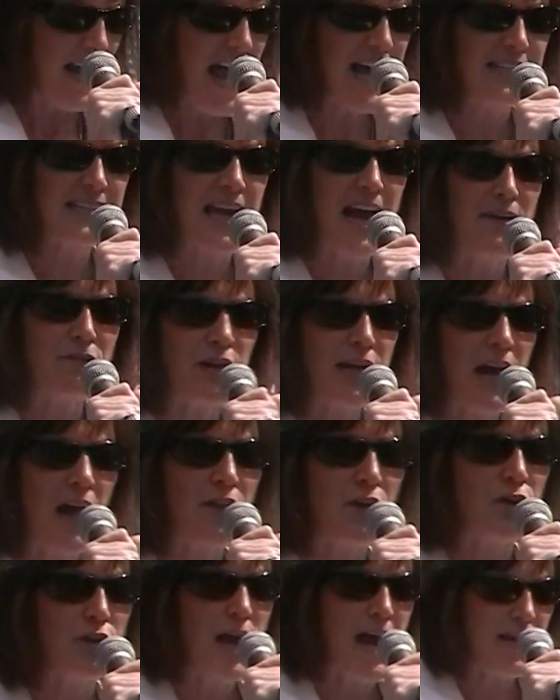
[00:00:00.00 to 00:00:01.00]
that has every
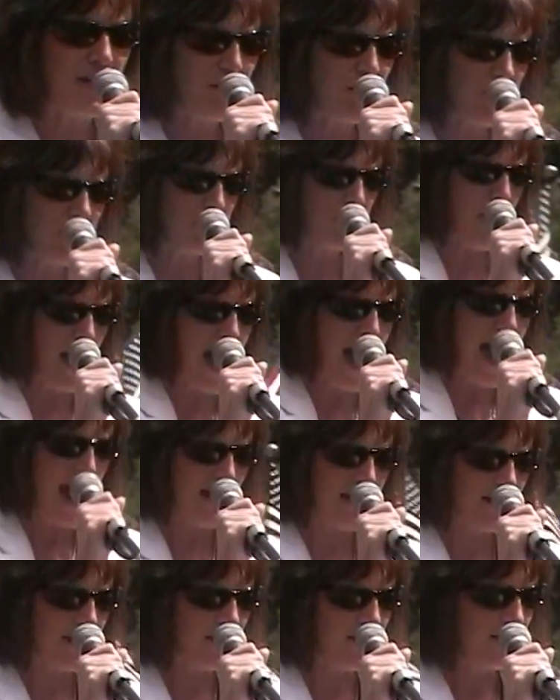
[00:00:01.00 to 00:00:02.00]
other nation's back.
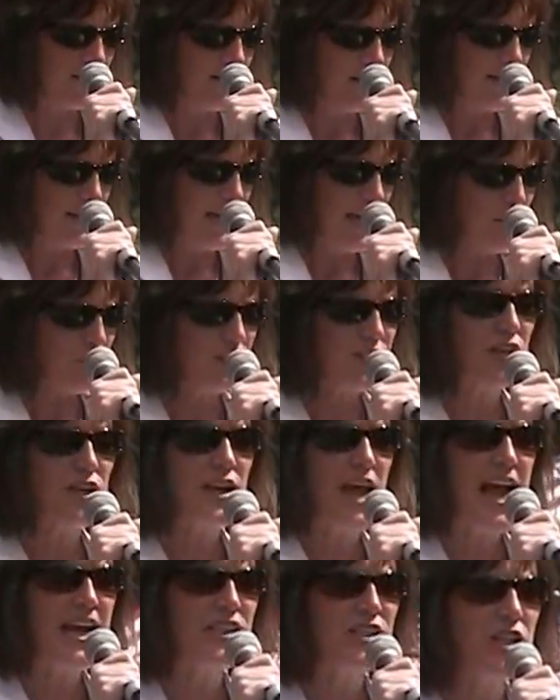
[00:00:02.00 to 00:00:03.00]
It was the
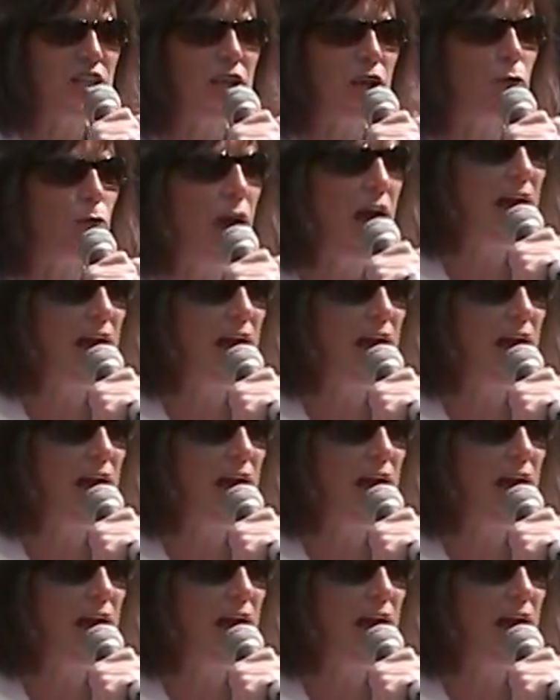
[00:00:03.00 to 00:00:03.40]
nation that